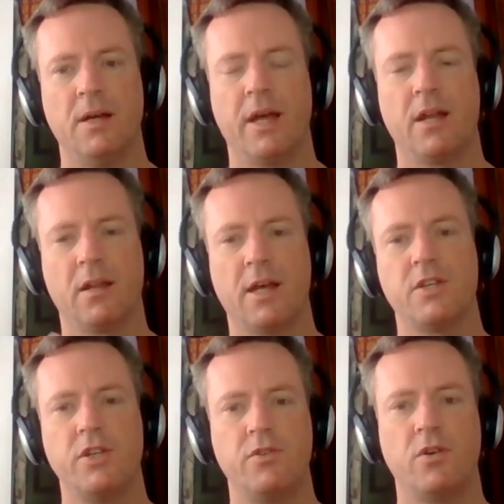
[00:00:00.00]
And
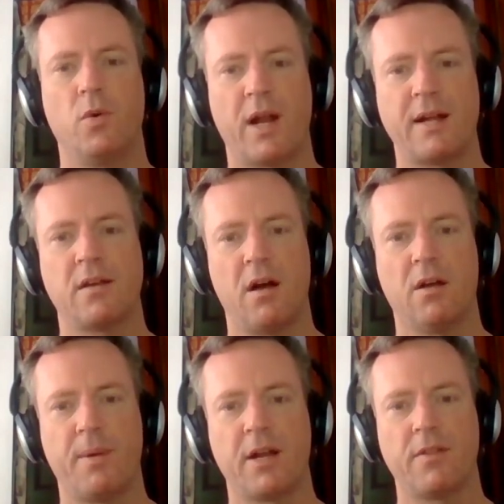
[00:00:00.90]
unless you do what I talk
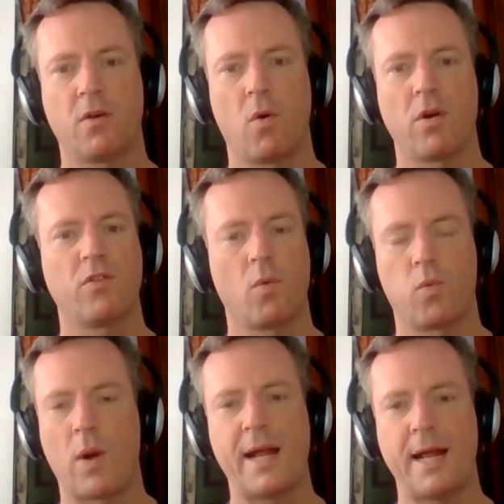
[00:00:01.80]
about in the course
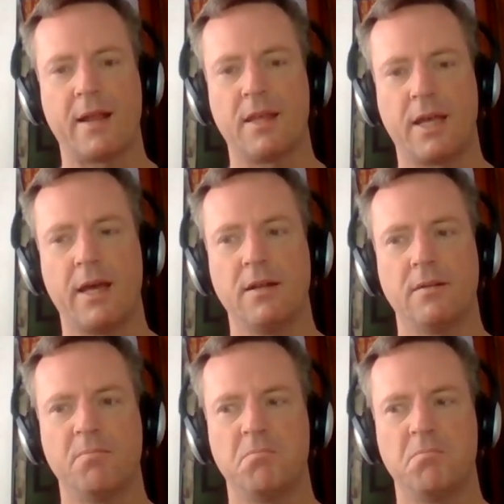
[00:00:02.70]
right out of the gate,